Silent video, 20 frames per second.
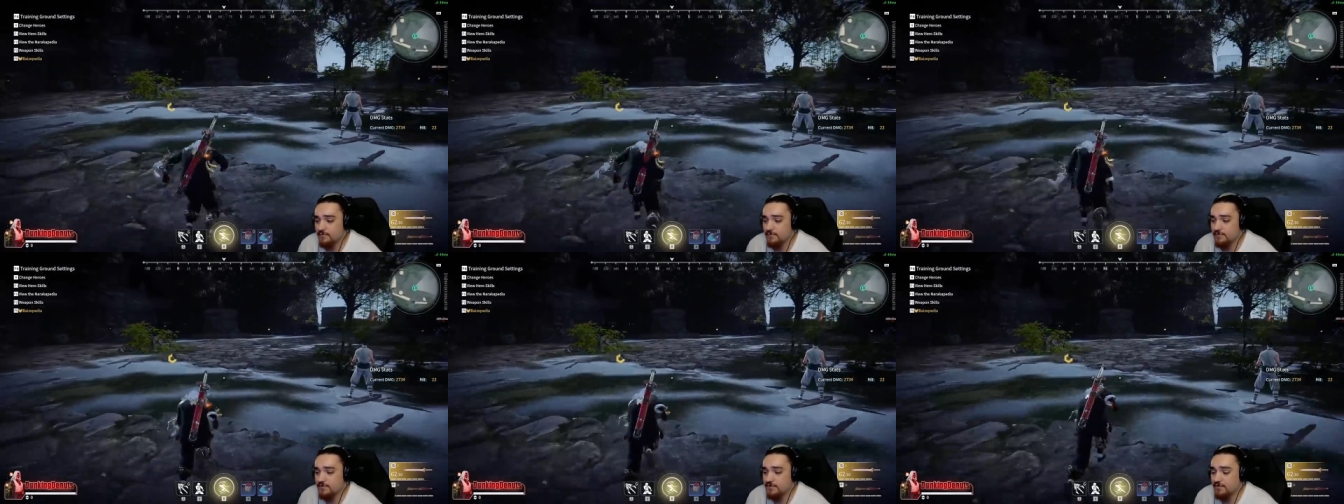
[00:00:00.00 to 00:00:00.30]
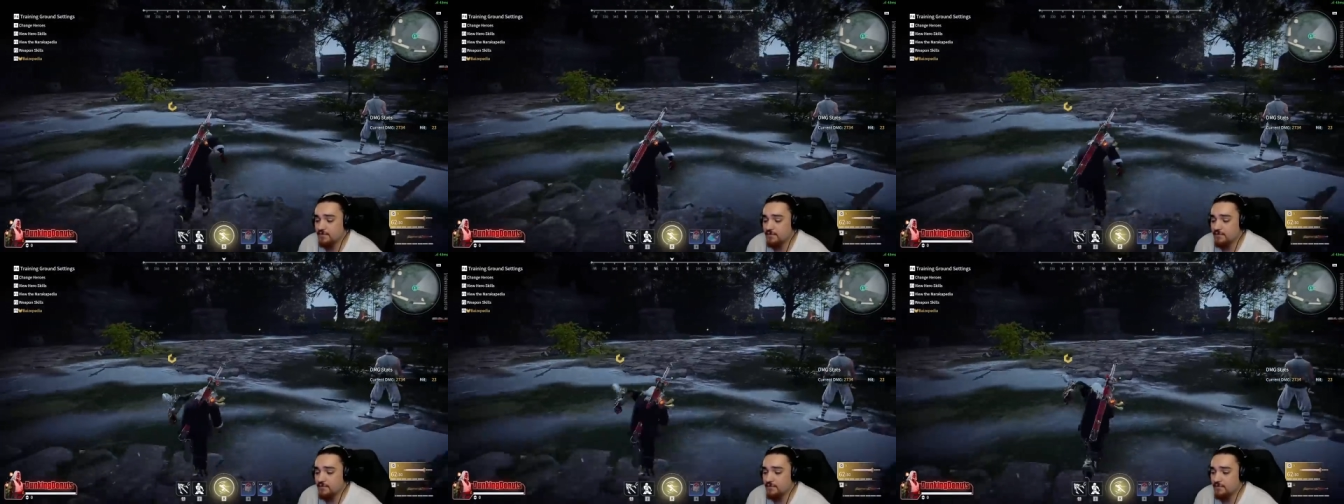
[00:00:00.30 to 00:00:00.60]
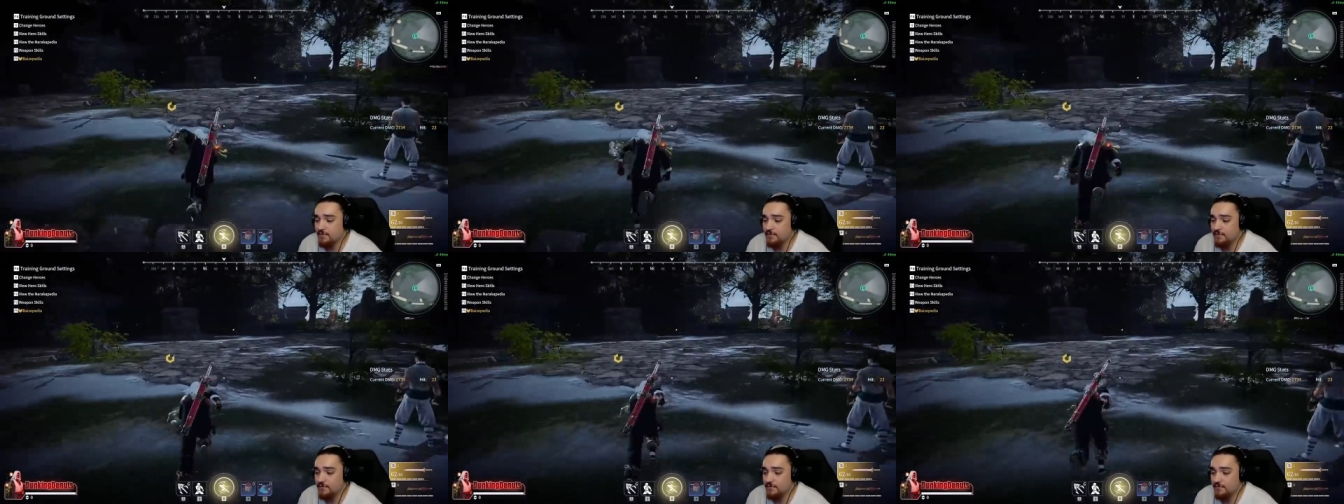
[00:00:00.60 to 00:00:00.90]
So,
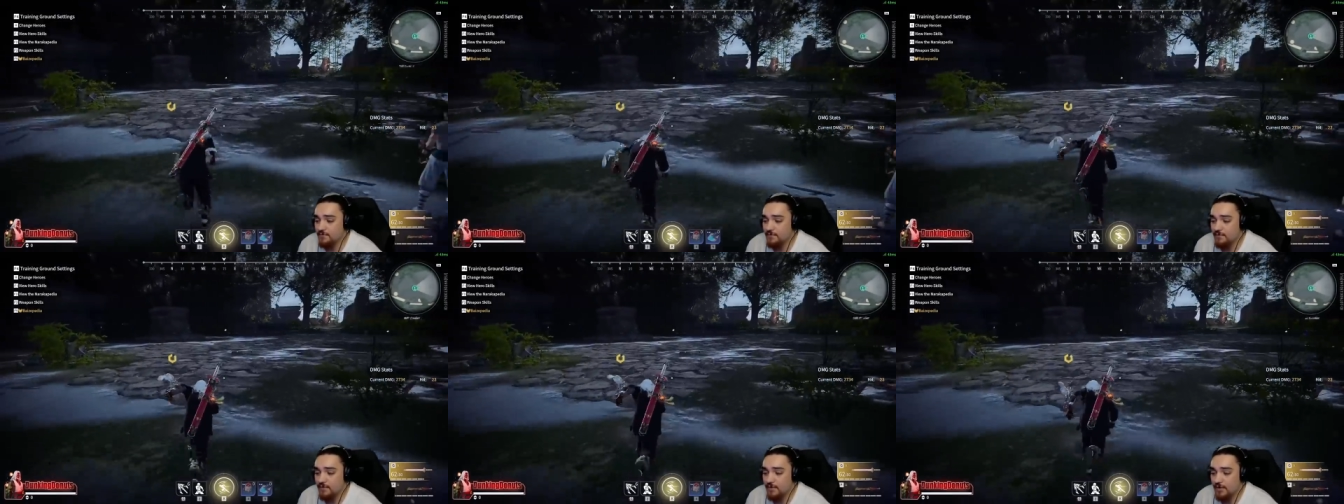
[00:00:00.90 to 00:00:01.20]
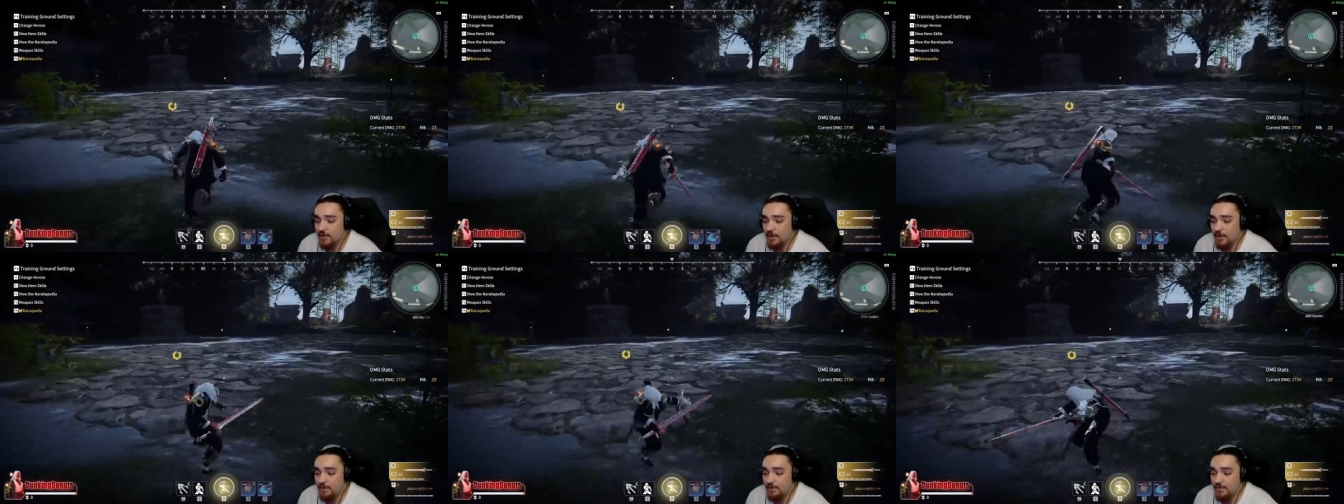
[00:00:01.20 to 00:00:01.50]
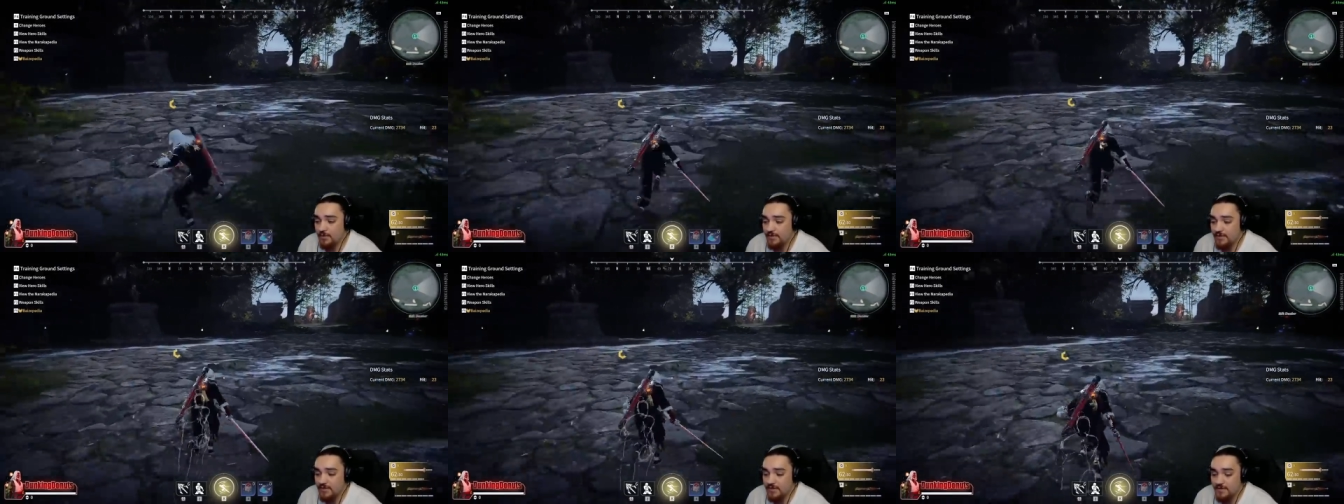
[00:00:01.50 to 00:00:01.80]
a
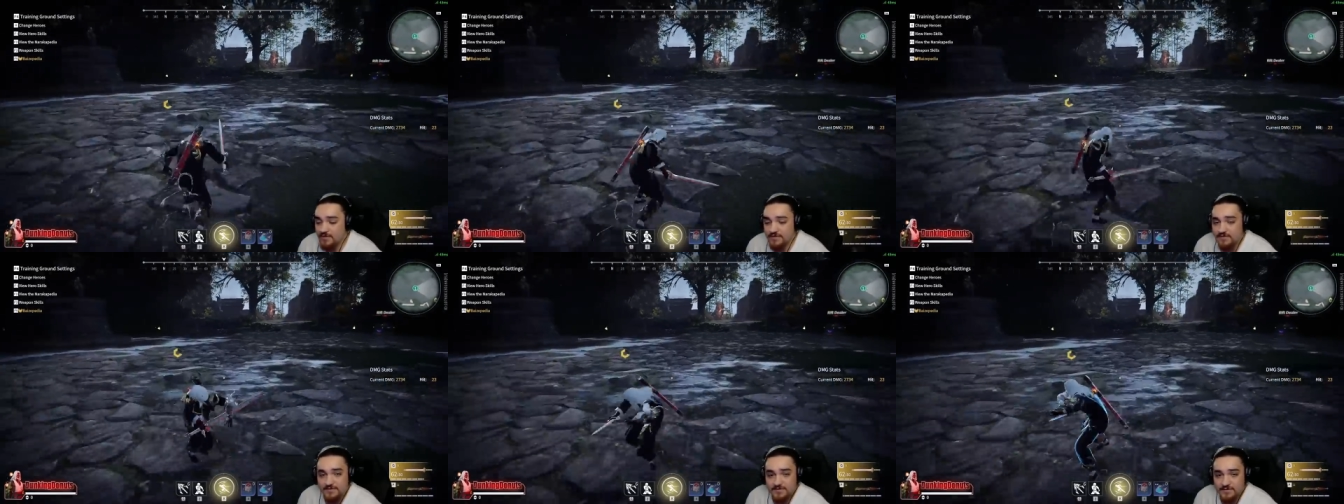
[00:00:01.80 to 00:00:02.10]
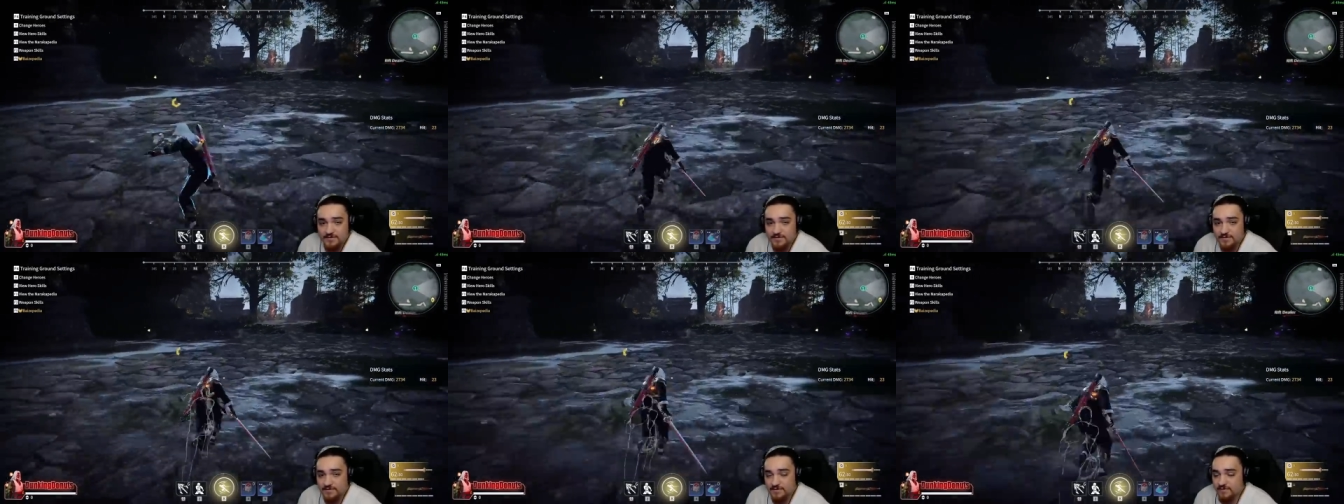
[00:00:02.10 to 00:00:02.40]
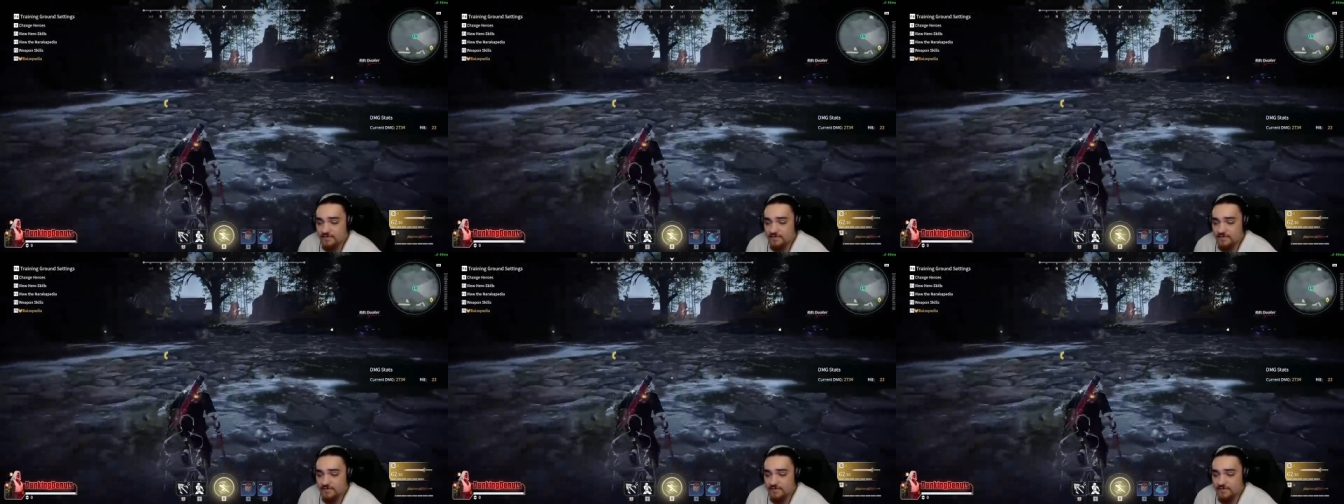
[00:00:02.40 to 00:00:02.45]
couple of these,